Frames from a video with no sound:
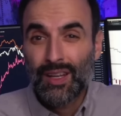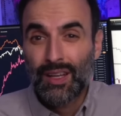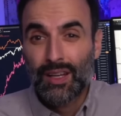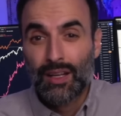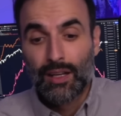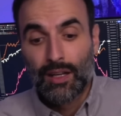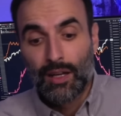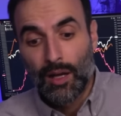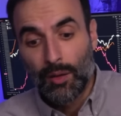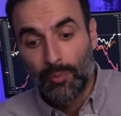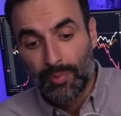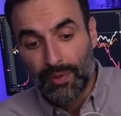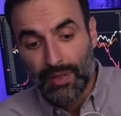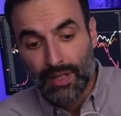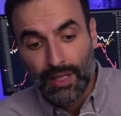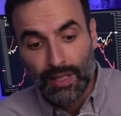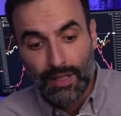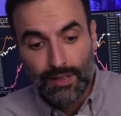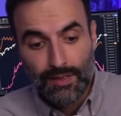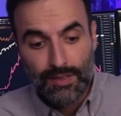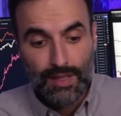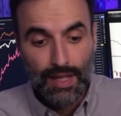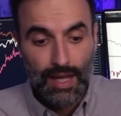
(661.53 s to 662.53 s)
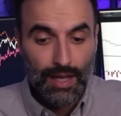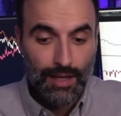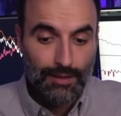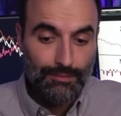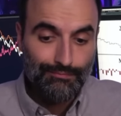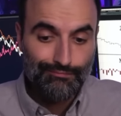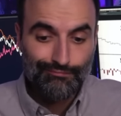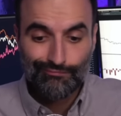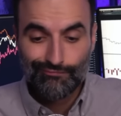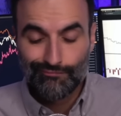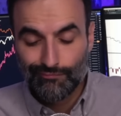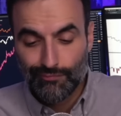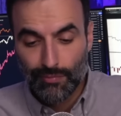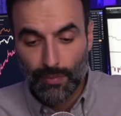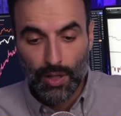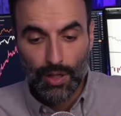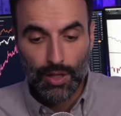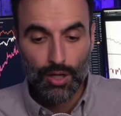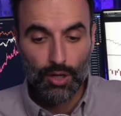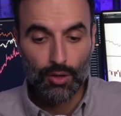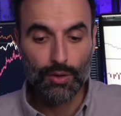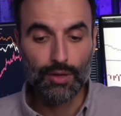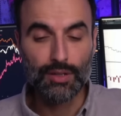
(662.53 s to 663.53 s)
companies that
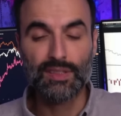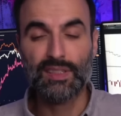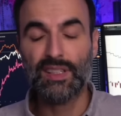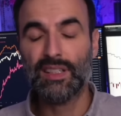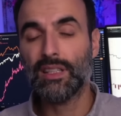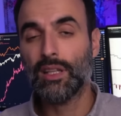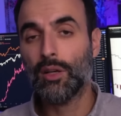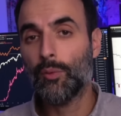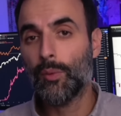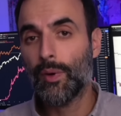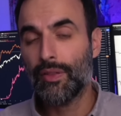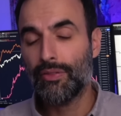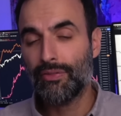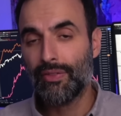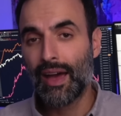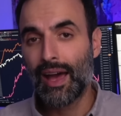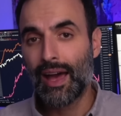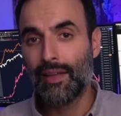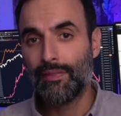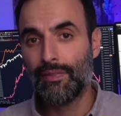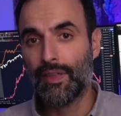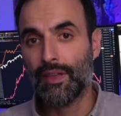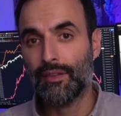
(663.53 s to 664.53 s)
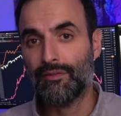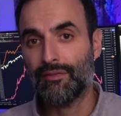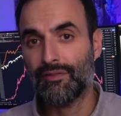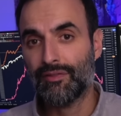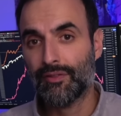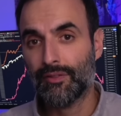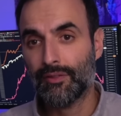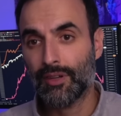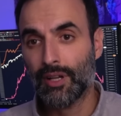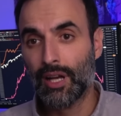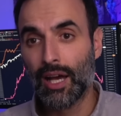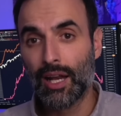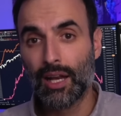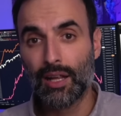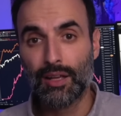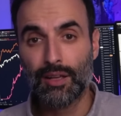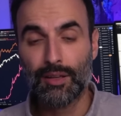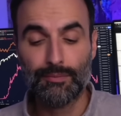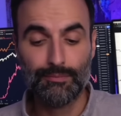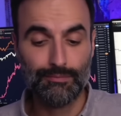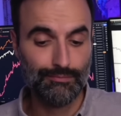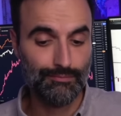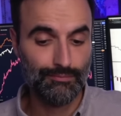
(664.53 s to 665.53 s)
you know are dealing with that. They've got
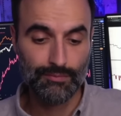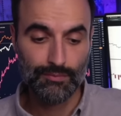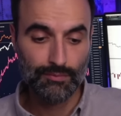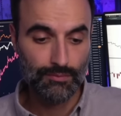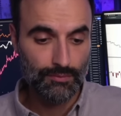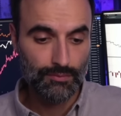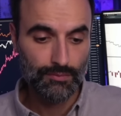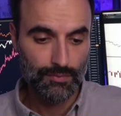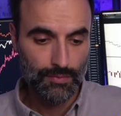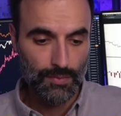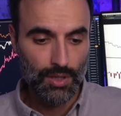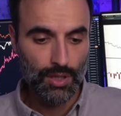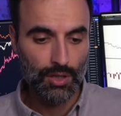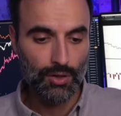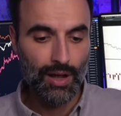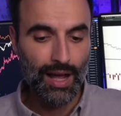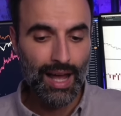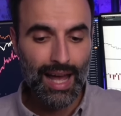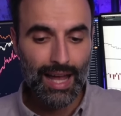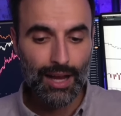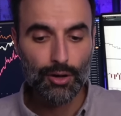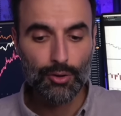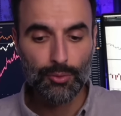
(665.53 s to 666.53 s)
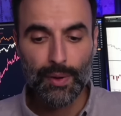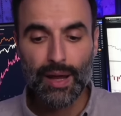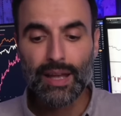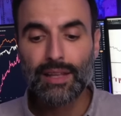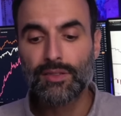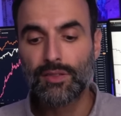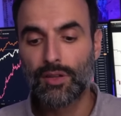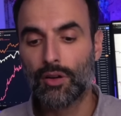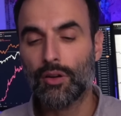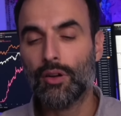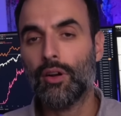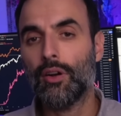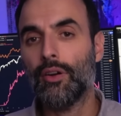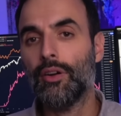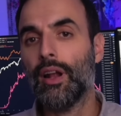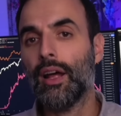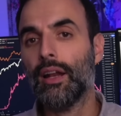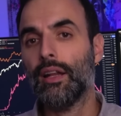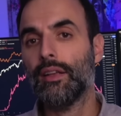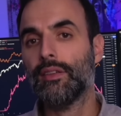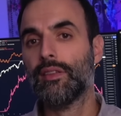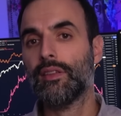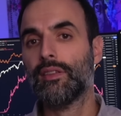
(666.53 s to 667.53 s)
a higher rates are, are
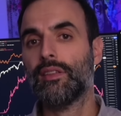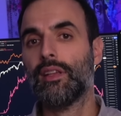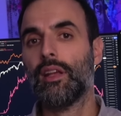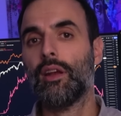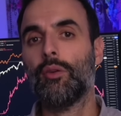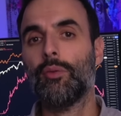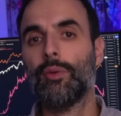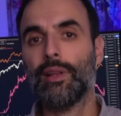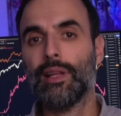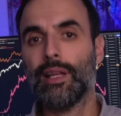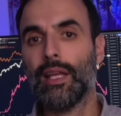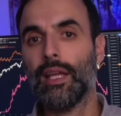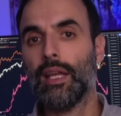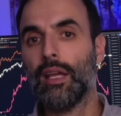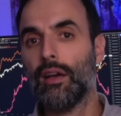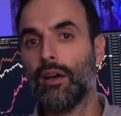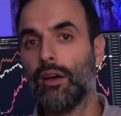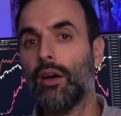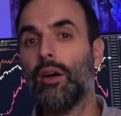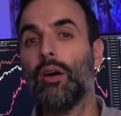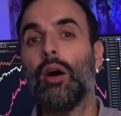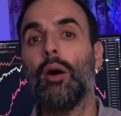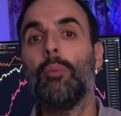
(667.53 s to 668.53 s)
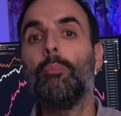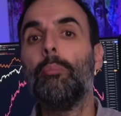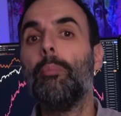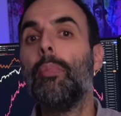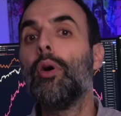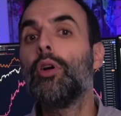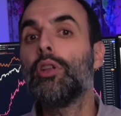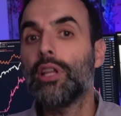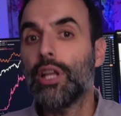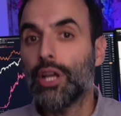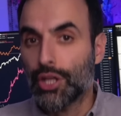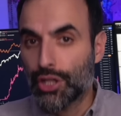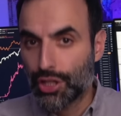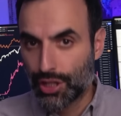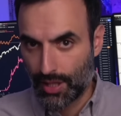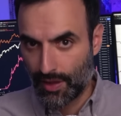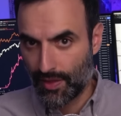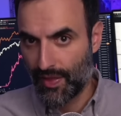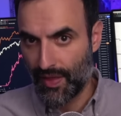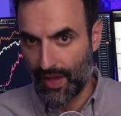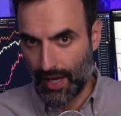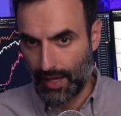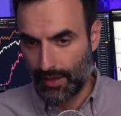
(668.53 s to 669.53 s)
not necessarily a, a bullish
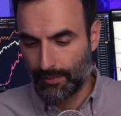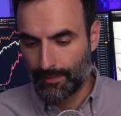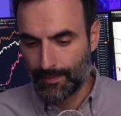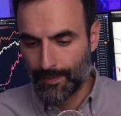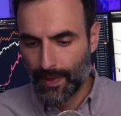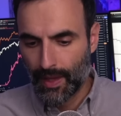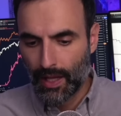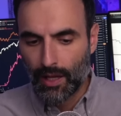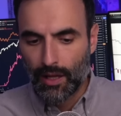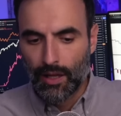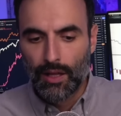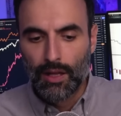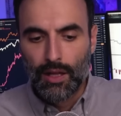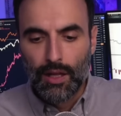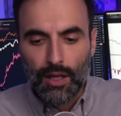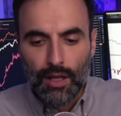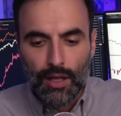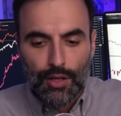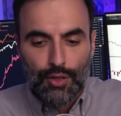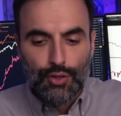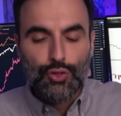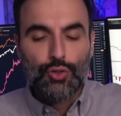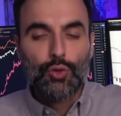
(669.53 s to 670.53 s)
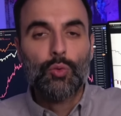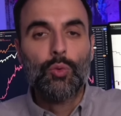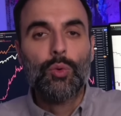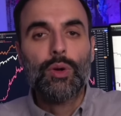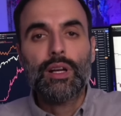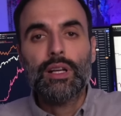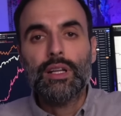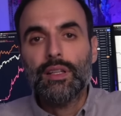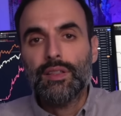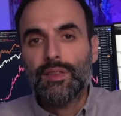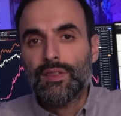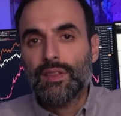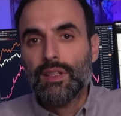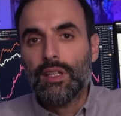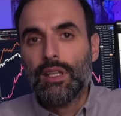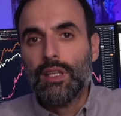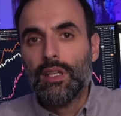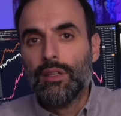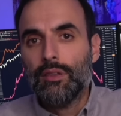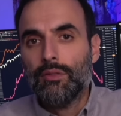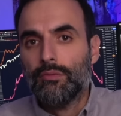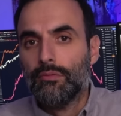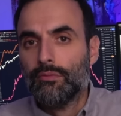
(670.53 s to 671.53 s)
thing. So we're going to
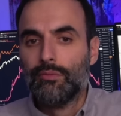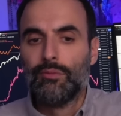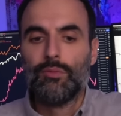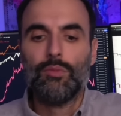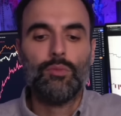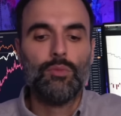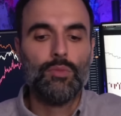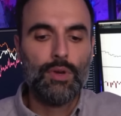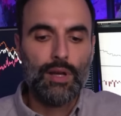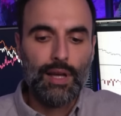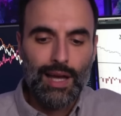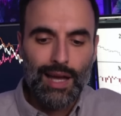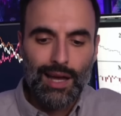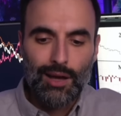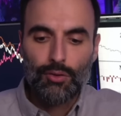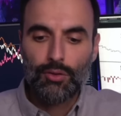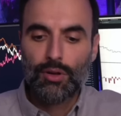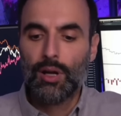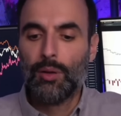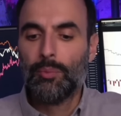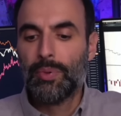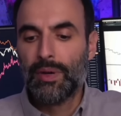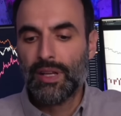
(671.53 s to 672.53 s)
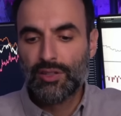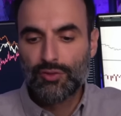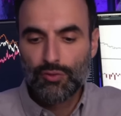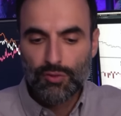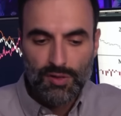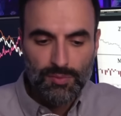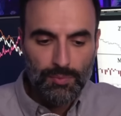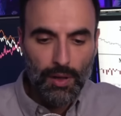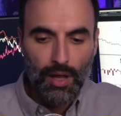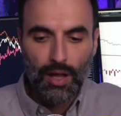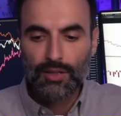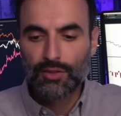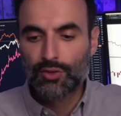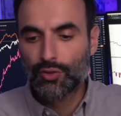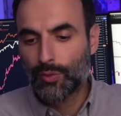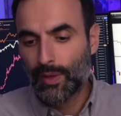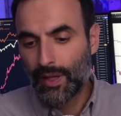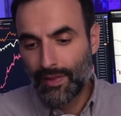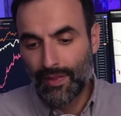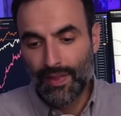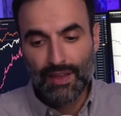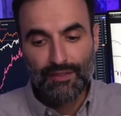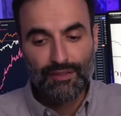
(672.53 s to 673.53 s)
see how companies respond to
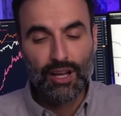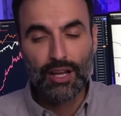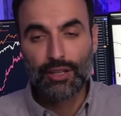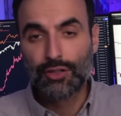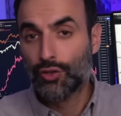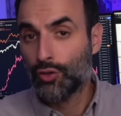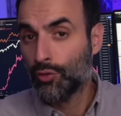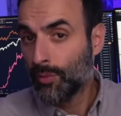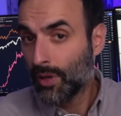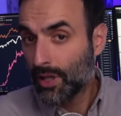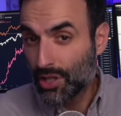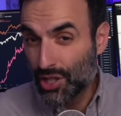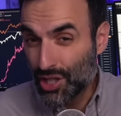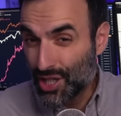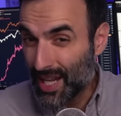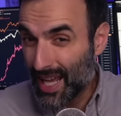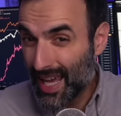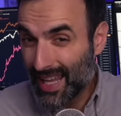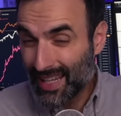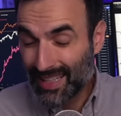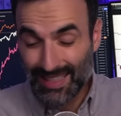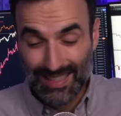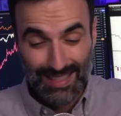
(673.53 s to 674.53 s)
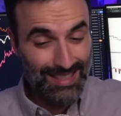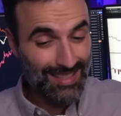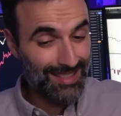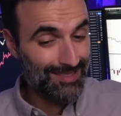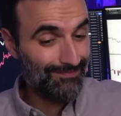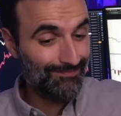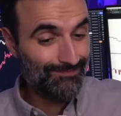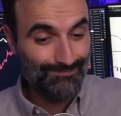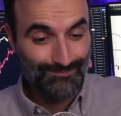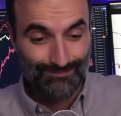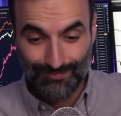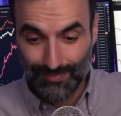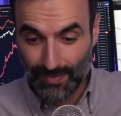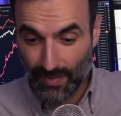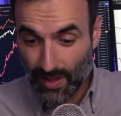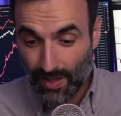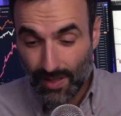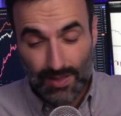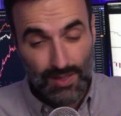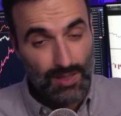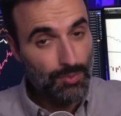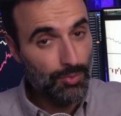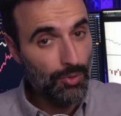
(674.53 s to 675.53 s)
it. They've got too much debt.
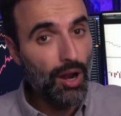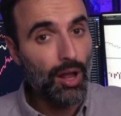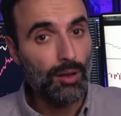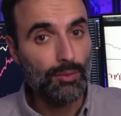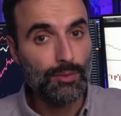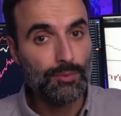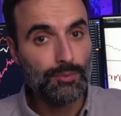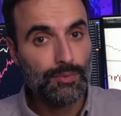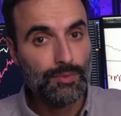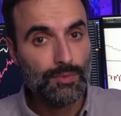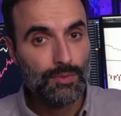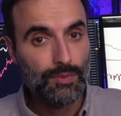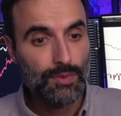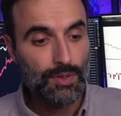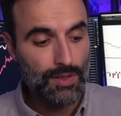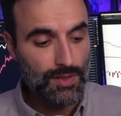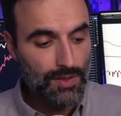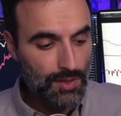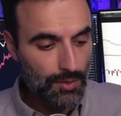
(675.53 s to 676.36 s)
This is a problem. This is a